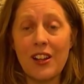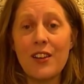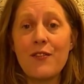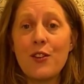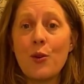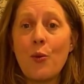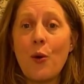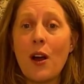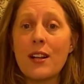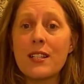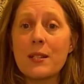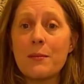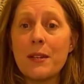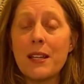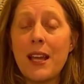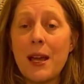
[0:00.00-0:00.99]
if you want to
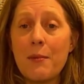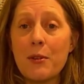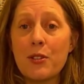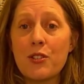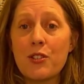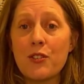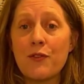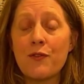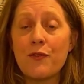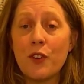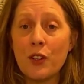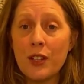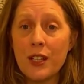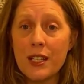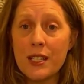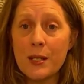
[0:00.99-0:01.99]
be able to
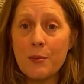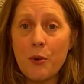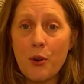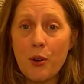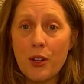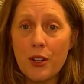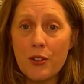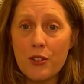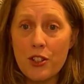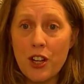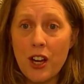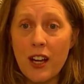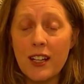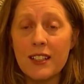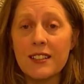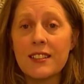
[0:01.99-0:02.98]
fully support your
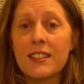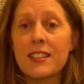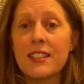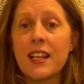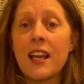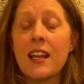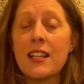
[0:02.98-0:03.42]
child's